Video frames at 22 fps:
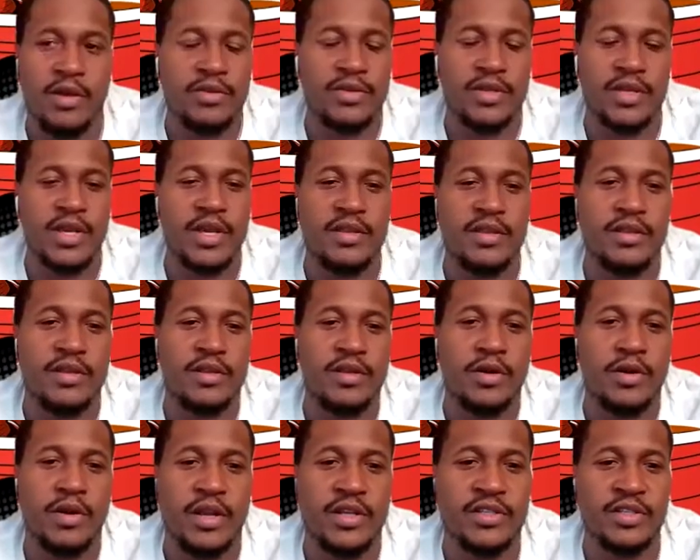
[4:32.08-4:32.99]
healthy
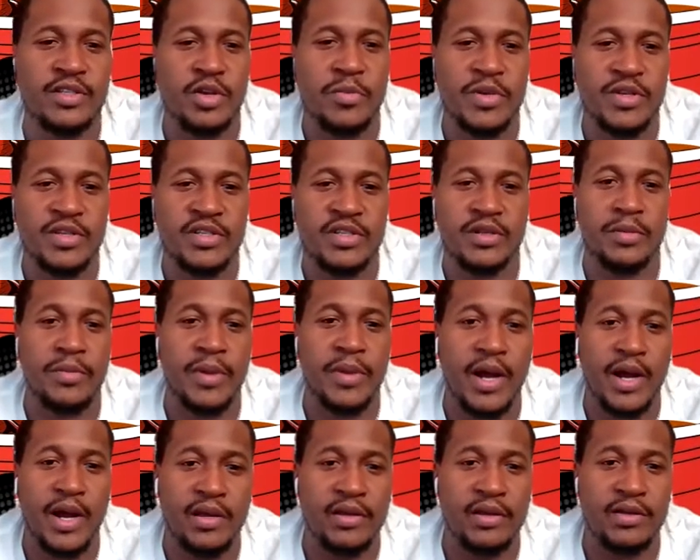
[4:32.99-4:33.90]
either. They still missing the
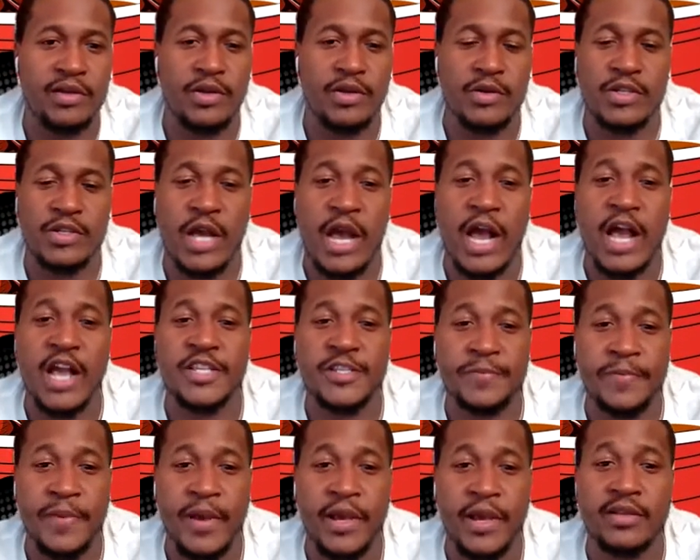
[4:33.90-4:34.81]
Ibaka. So I
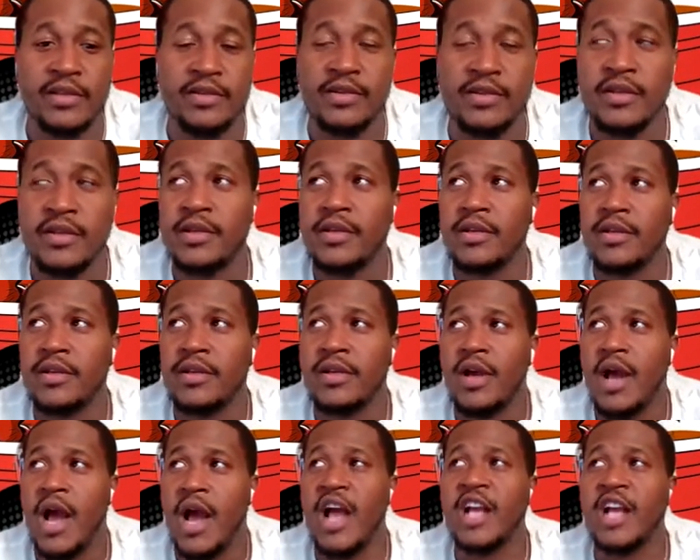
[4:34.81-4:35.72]

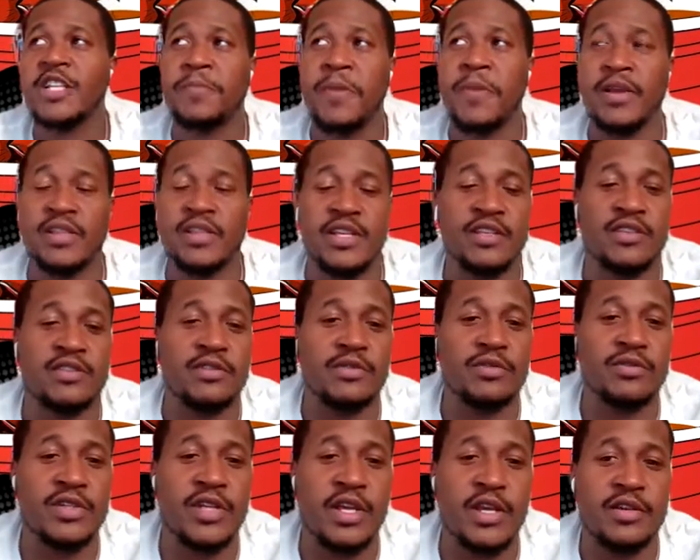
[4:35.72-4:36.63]
expect these
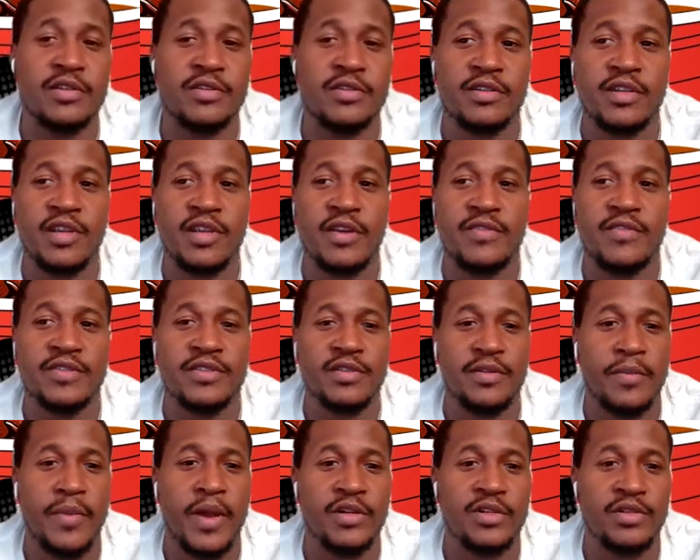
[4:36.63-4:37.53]
two teams to give us
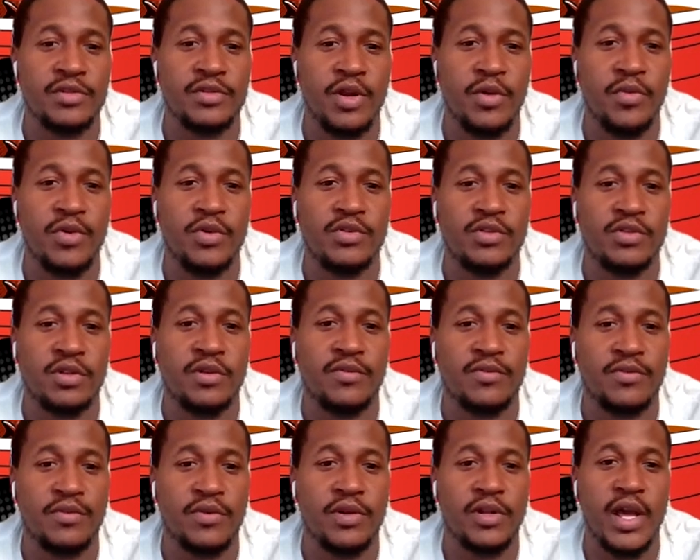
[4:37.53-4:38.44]
the matchup that we was
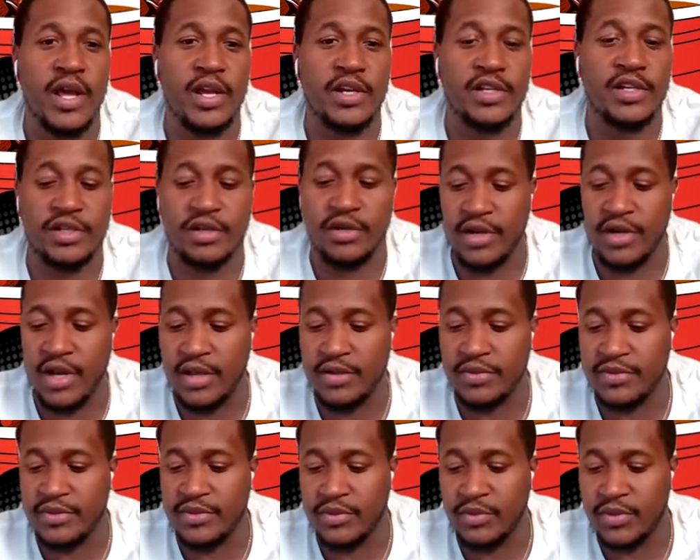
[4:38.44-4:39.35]
looking for last year, and that
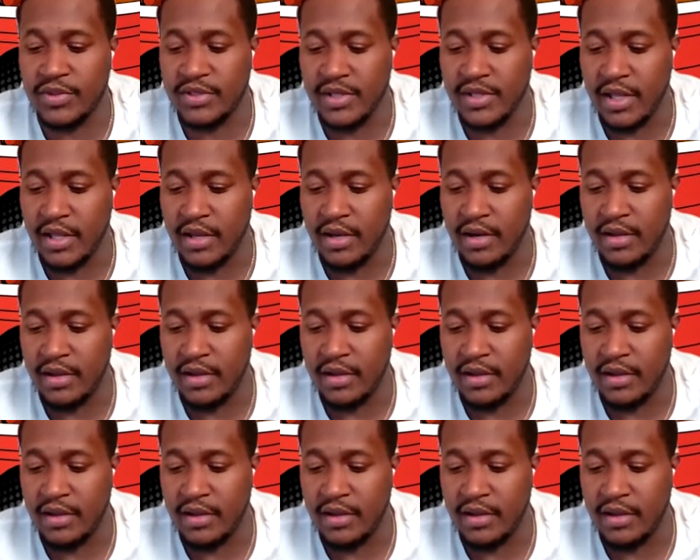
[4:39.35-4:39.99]
was what's that